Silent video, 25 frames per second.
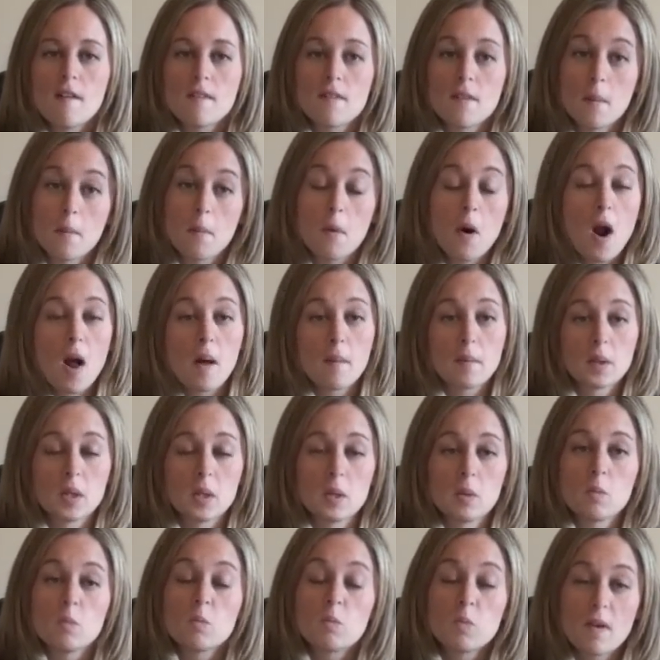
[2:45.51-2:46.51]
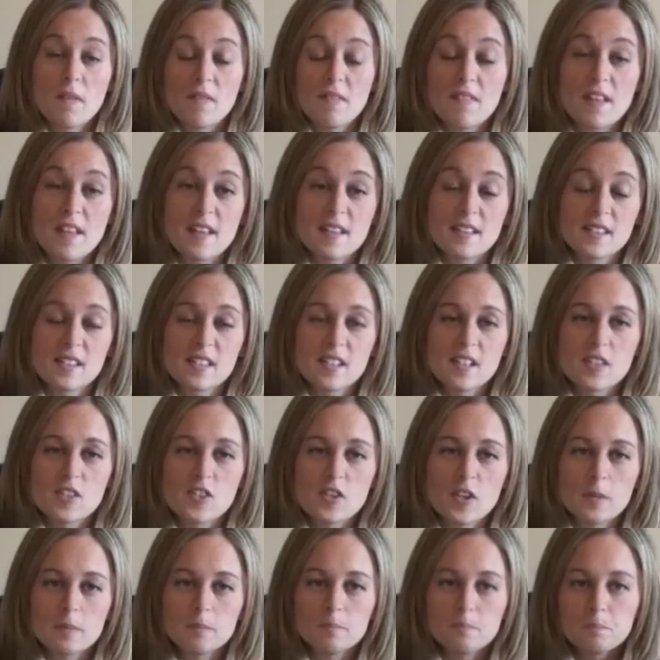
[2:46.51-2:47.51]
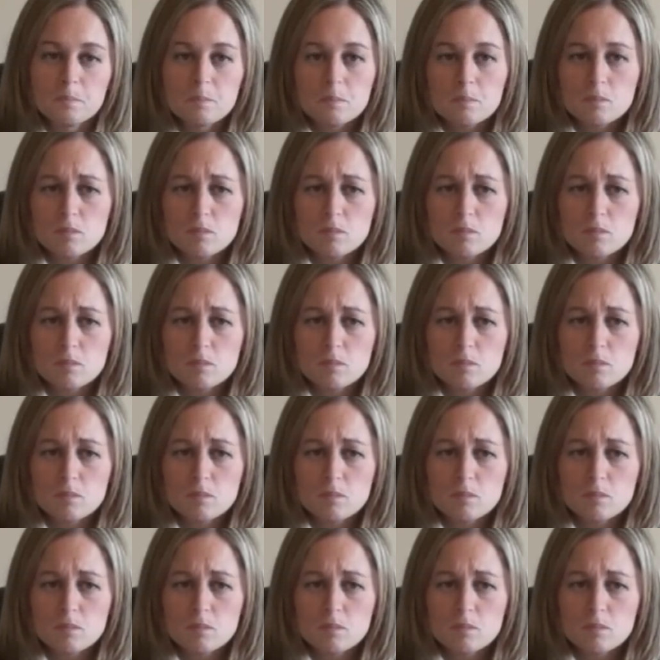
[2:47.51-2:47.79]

the problem with the incision.